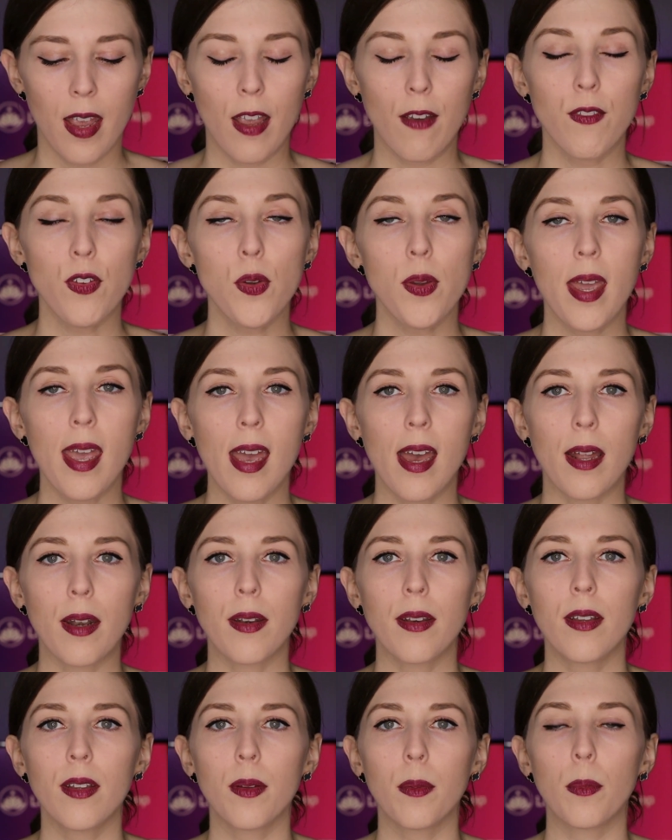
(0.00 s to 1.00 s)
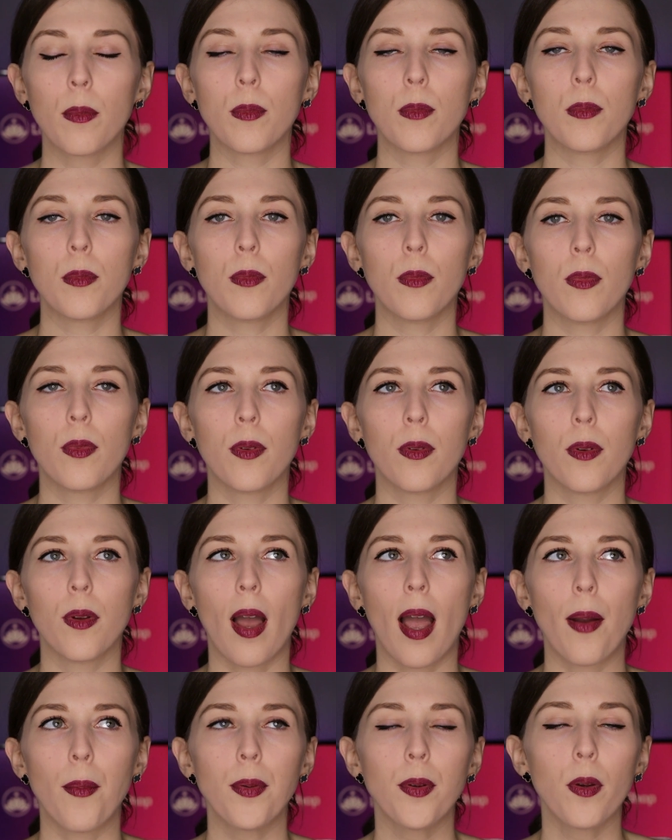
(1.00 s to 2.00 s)
If you can,
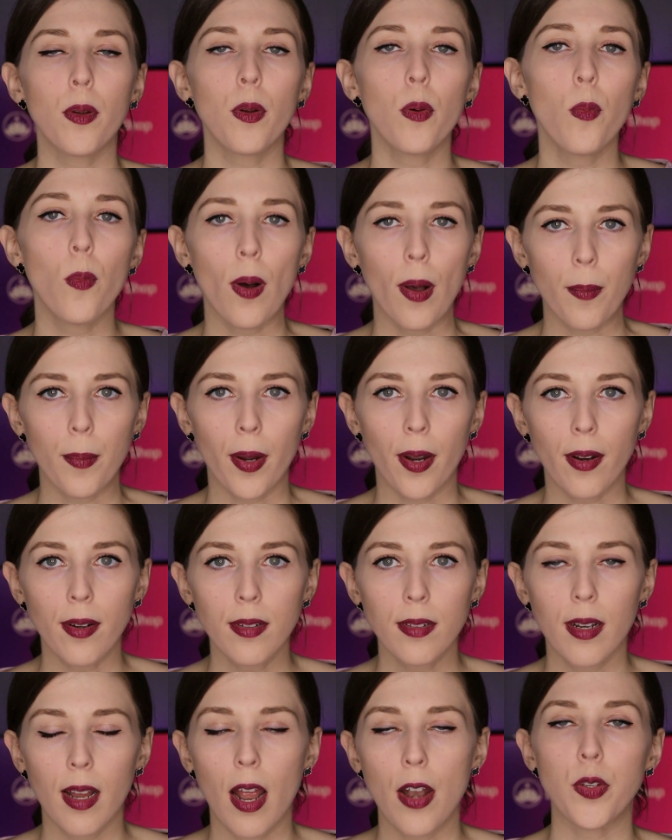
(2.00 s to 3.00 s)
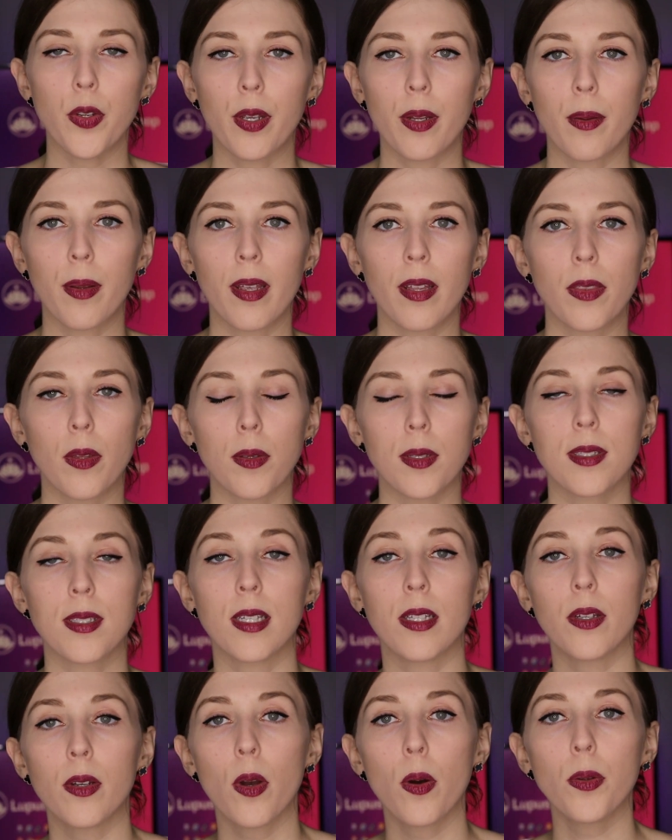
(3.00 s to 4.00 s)
I would go to Walmart and you can get those
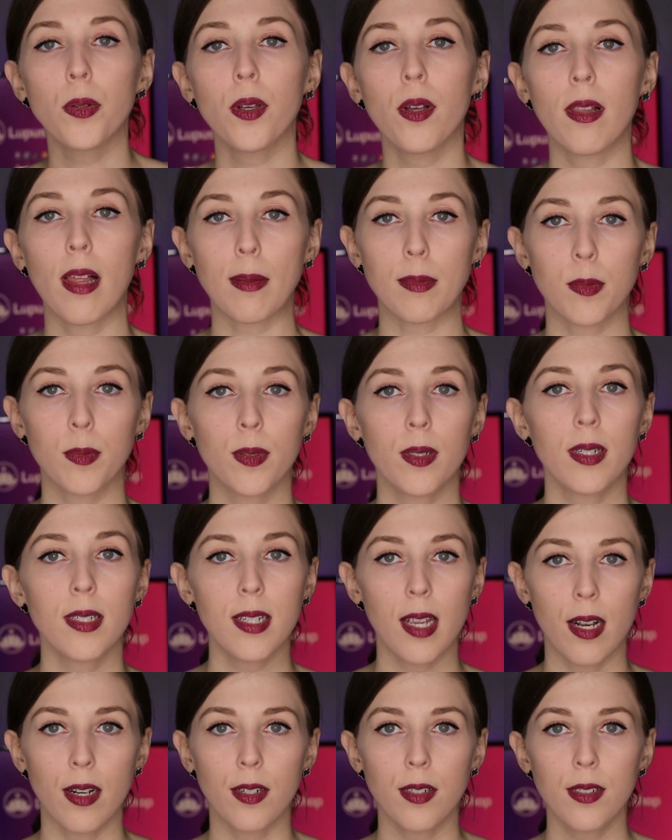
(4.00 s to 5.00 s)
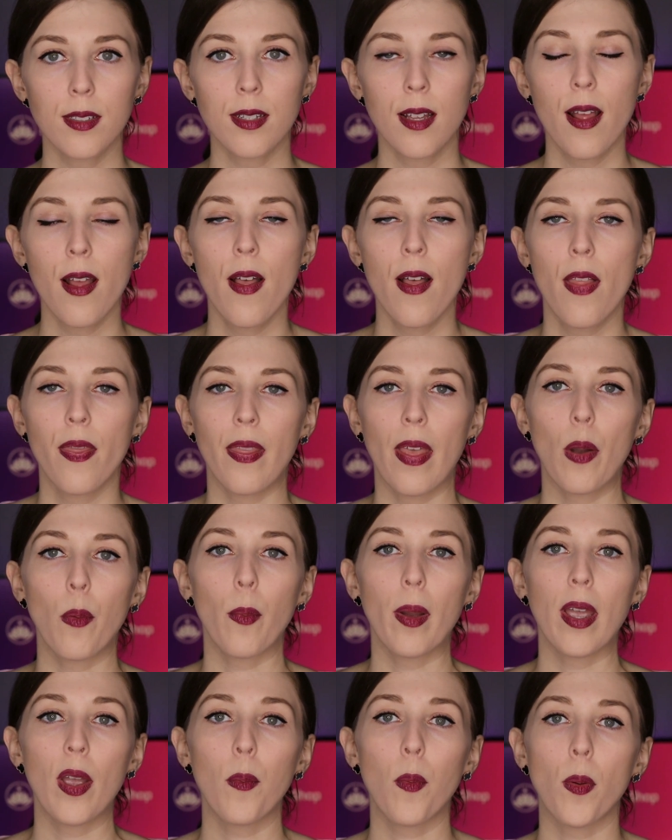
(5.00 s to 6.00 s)
silicone collectible containers. That
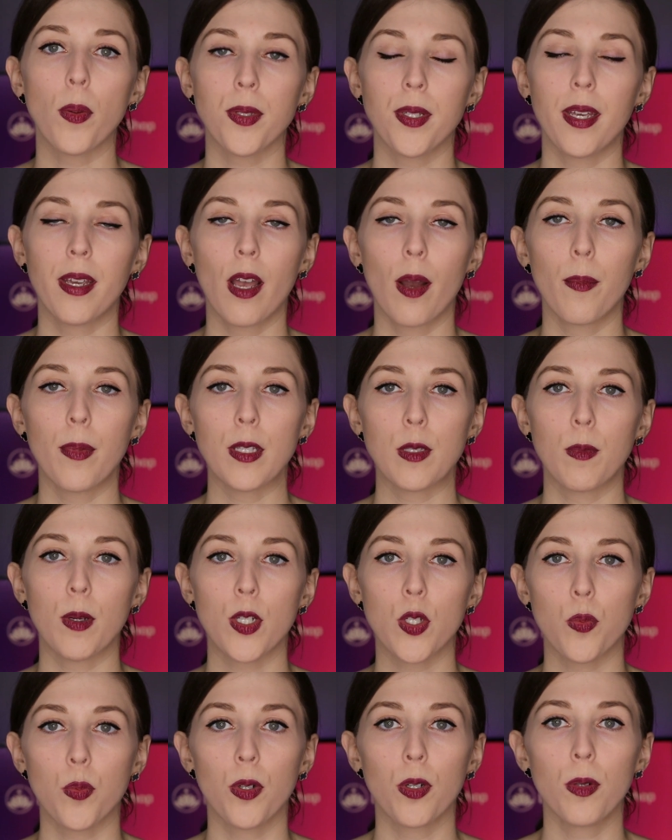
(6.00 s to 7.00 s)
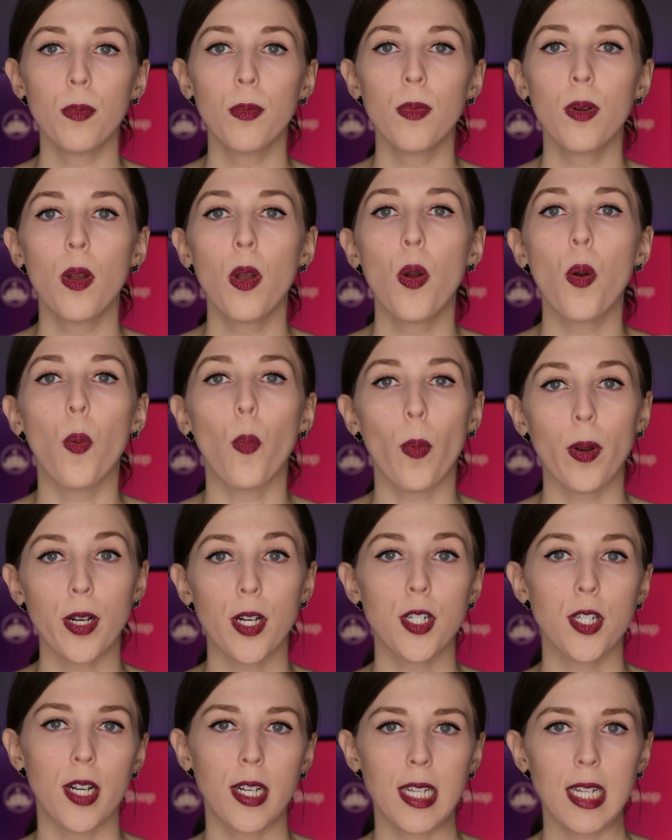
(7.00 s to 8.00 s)
way it won't take up as much room when
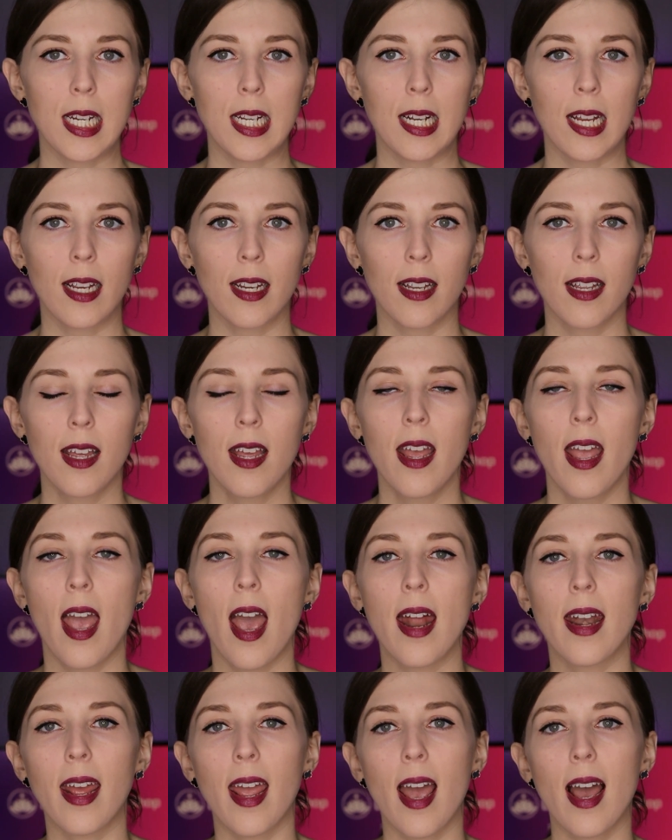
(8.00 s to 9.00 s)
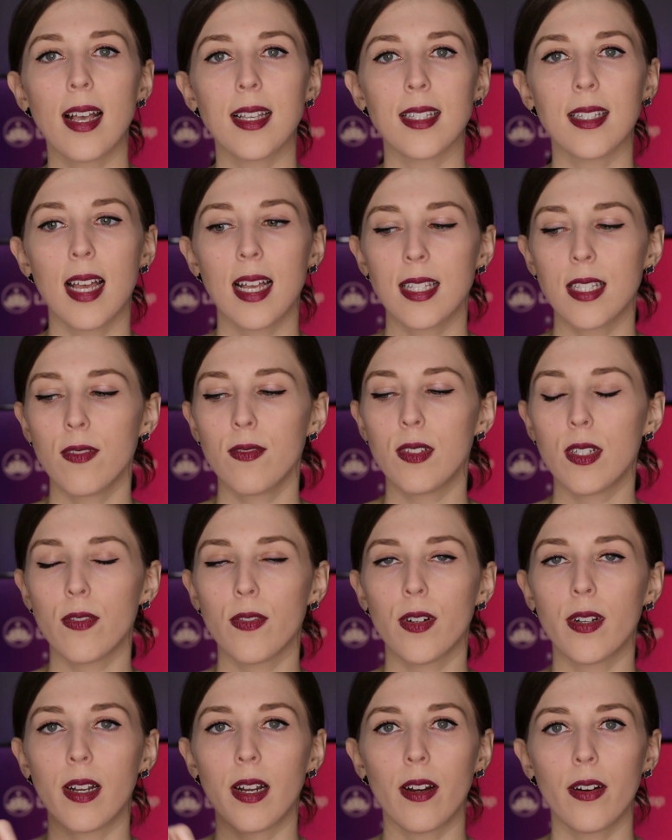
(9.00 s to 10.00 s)
you're done eating. And it has lots of
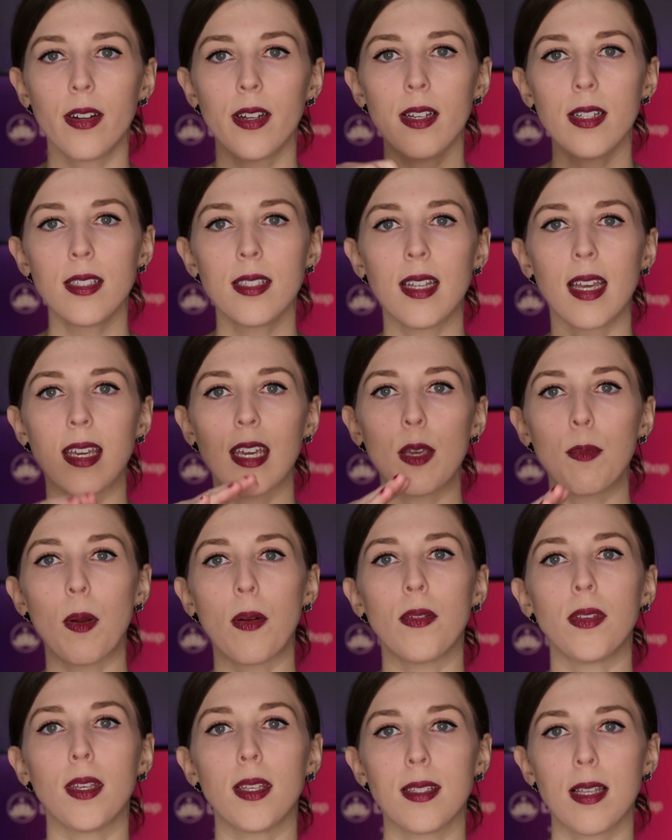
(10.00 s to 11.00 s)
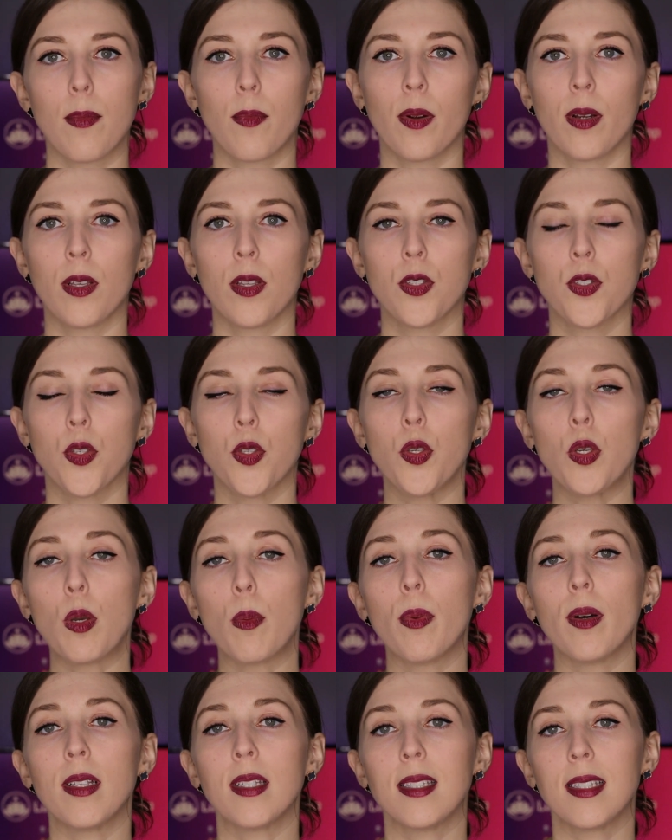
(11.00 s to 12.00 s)
different areas that keep everything separate. So you can
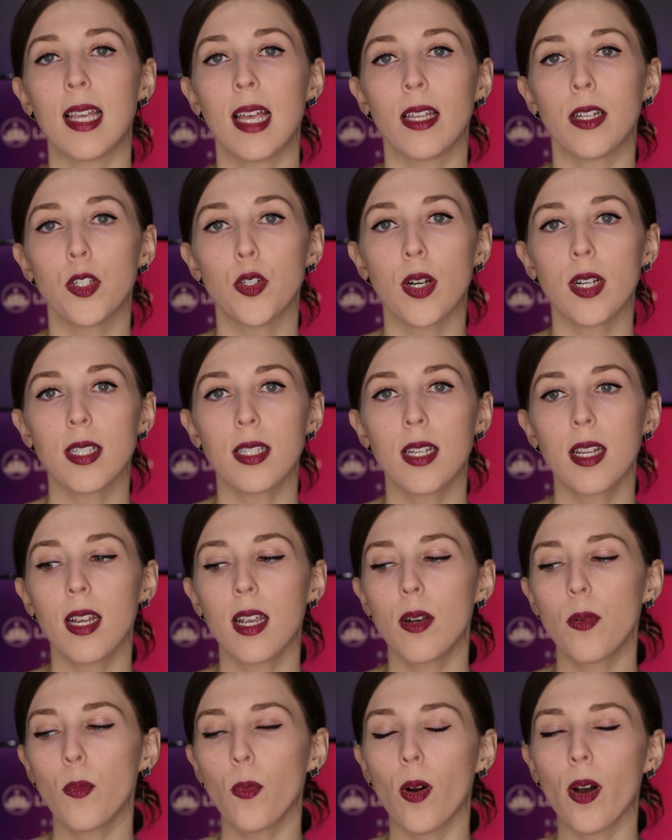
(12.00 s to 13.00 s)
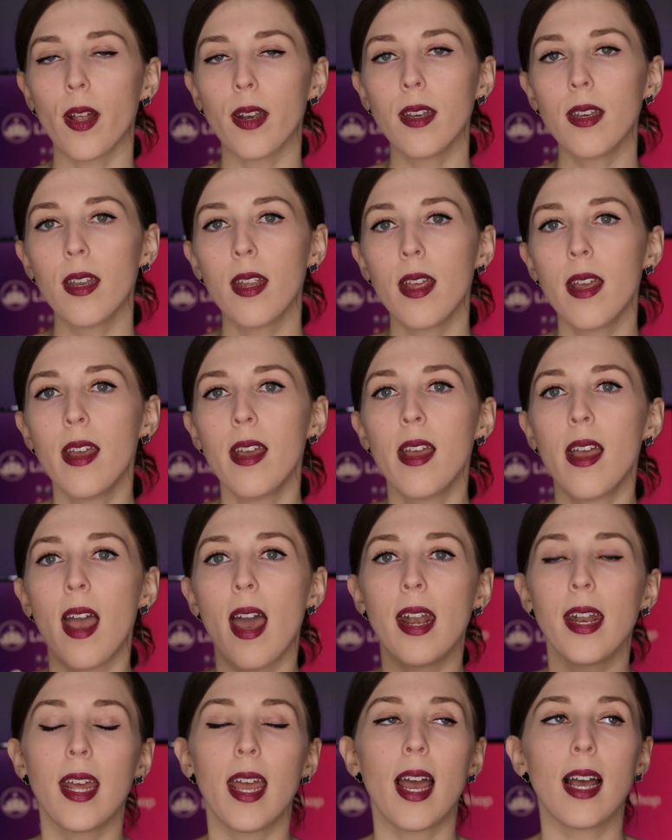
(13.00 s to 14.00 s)
put salad dressing in one,
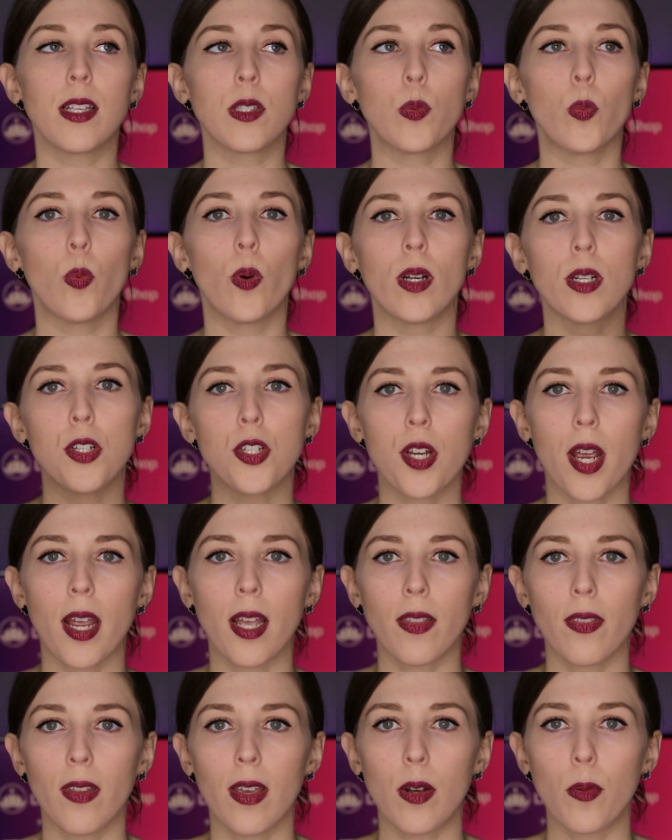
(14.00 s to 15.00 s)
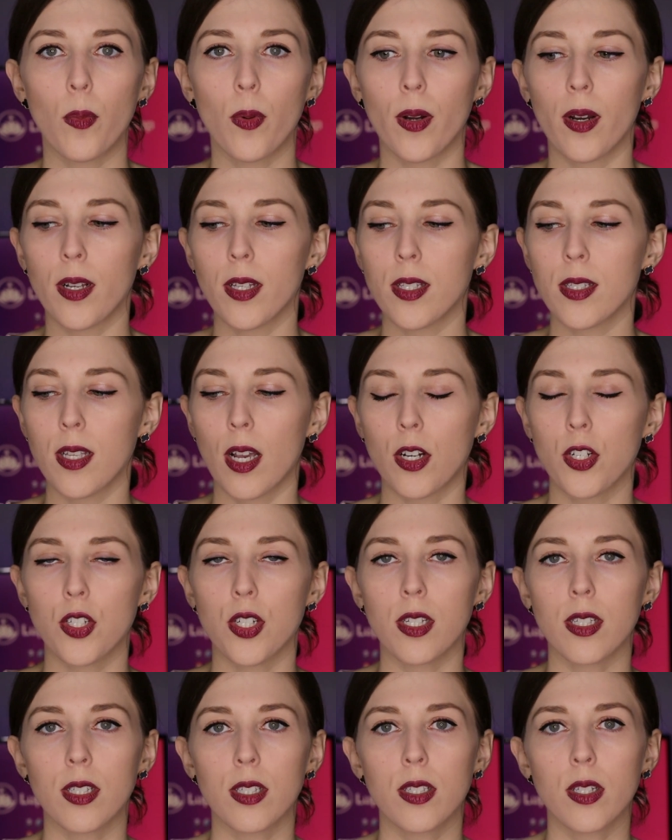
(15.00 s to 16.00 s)
and it has one giant lid where it
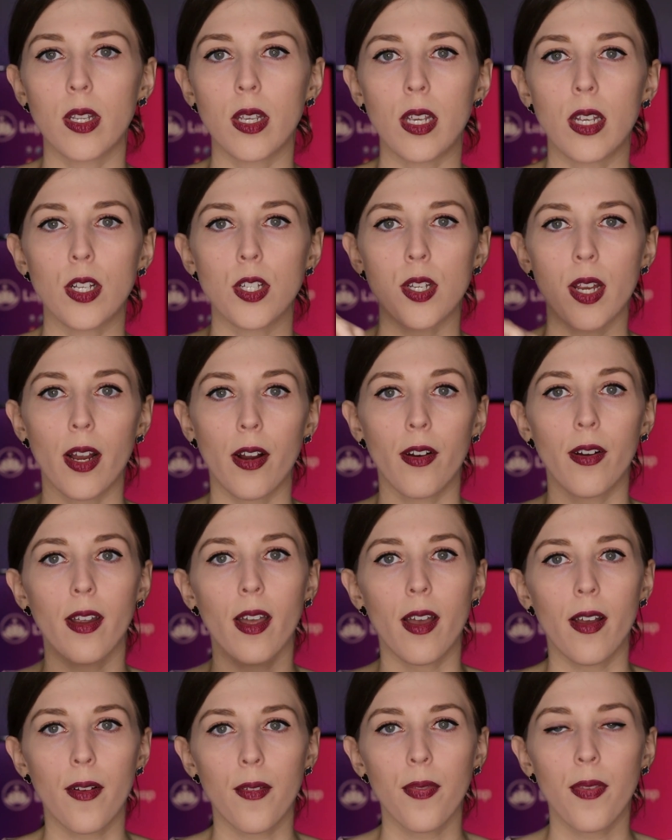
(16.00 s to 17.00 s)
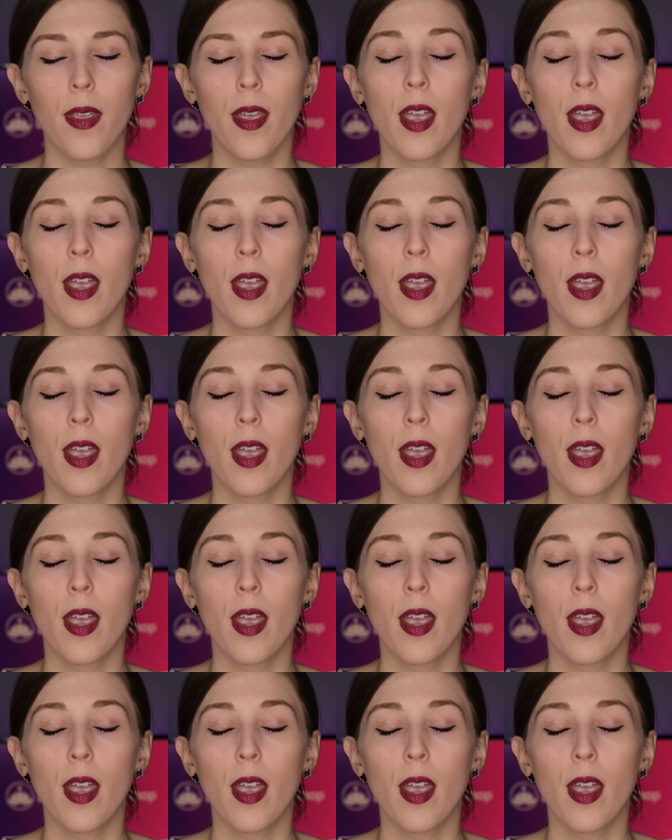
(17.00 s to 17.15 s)
suctions to each area.